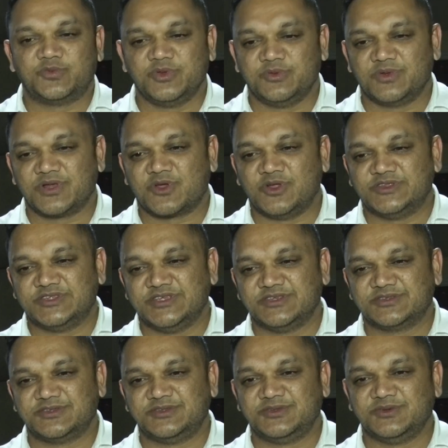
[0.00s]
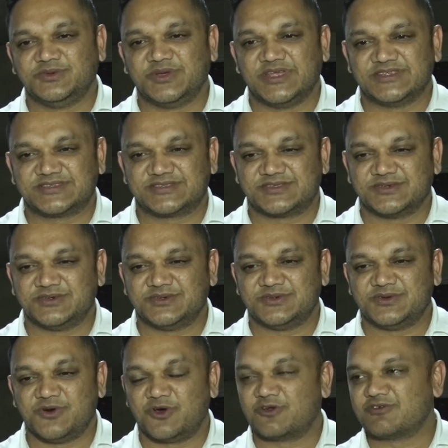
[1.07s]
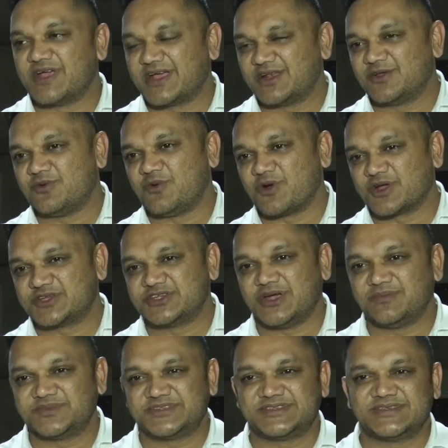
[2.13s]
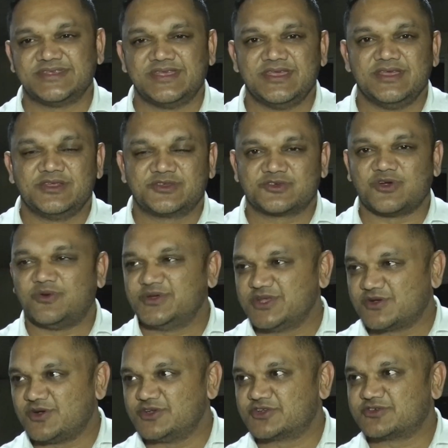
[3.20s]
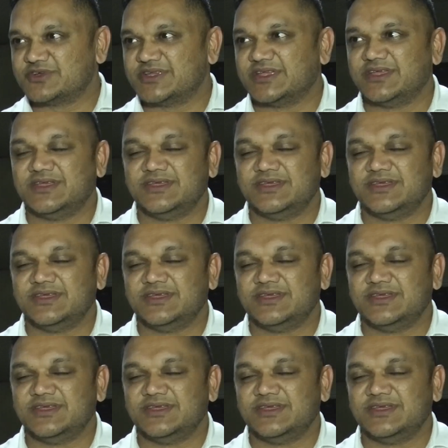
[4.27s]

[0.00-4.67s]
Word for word: we will continue to do is to hold regular workshops throughout the country